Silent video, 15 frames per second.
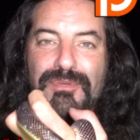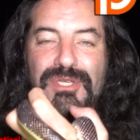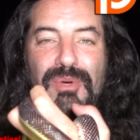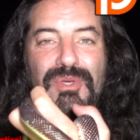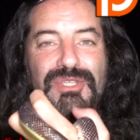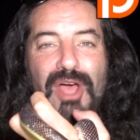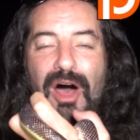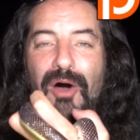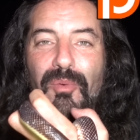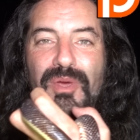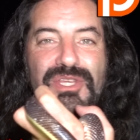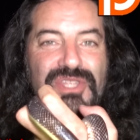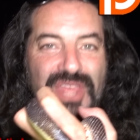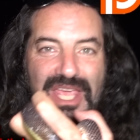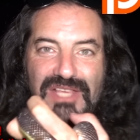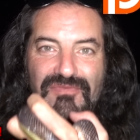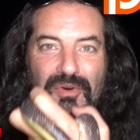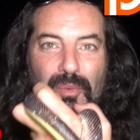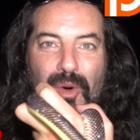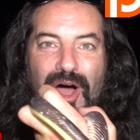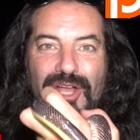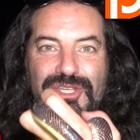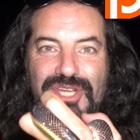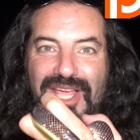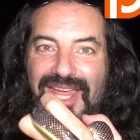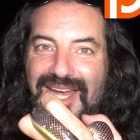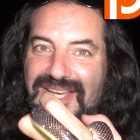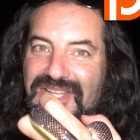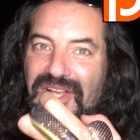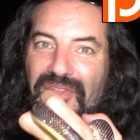so as always, thanks for watching,
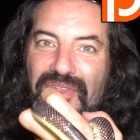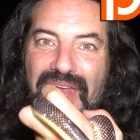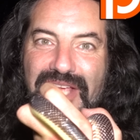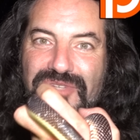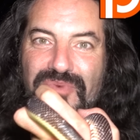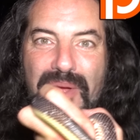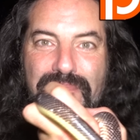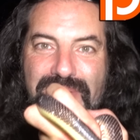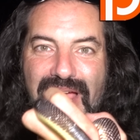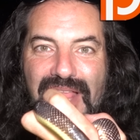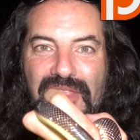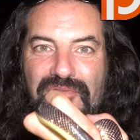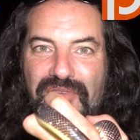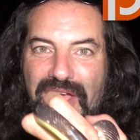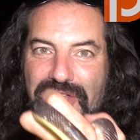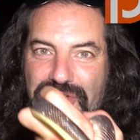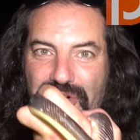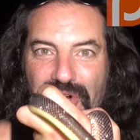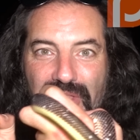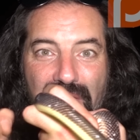and until the next reptile adventure,